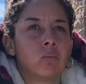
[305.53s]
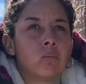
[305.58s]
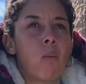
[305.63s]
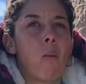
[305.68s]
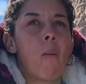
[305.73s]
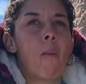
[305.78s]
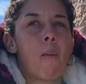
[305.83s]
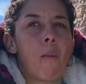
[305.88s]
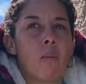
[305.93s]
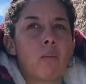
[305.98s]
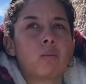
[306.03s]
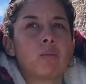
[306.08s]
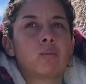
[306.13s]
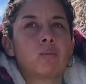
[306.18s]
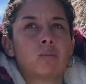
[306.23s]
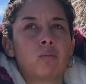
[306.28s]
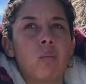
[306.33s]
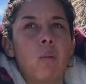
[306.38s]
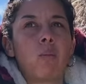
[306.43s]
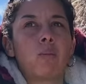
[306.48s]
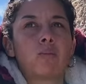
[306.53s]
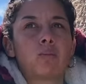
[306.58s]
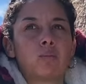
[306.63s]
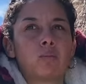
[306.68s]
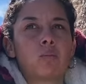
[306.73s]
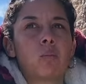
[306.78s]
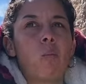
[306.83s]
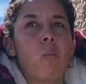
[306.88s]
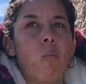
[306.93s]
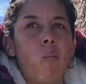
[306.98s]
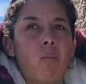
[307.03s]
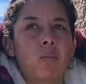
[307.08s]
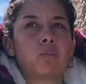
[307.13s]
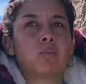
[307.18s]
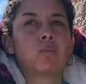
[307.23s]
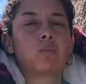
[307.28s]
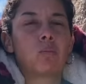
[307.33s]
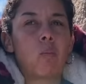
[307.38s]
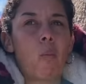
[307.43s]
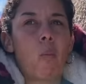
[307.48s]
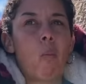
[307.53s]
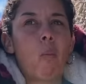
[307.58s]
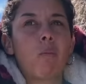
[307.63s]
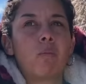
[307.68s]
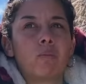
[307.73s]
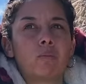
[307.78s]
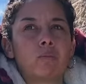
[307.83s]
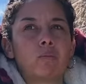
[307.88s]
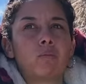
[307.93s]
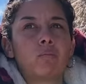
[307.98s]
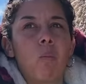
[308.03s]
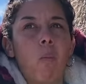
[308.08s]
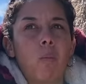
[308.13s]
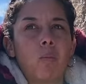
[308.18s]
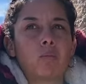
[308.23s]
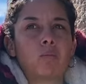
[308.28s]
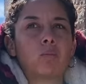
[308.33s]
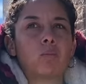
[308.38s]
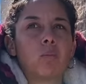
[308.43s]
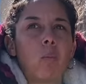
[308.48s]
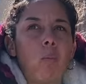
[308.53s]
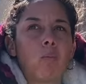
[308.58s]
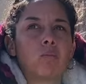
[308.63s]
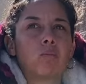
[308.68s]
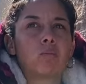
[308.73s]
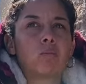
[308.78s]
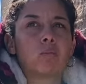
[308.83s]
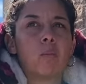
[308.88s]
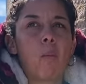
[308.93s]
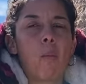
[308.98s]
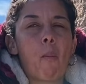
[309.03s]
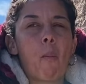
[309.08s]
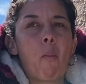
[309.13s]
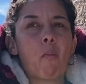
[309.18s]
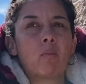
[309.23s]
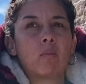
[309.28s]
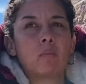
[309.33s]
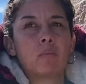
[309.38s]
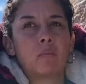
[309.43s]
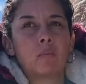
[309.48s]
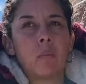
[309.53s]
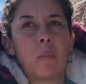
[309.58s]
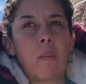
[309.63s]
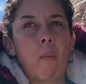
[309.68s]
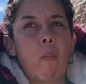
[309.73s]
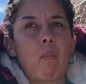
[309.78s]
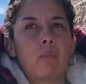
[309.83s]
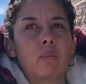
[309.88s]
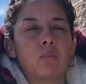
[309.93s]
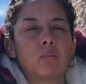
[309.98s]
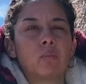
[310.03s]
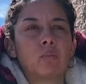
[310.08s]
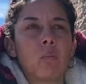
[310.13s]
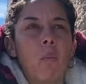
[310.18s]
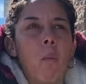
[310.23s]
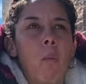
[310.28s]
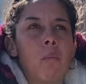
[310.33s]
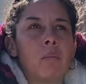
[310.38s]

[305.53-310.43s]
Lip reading: Mm-hmm. And you mentioned the blues. How long you been doing the blues?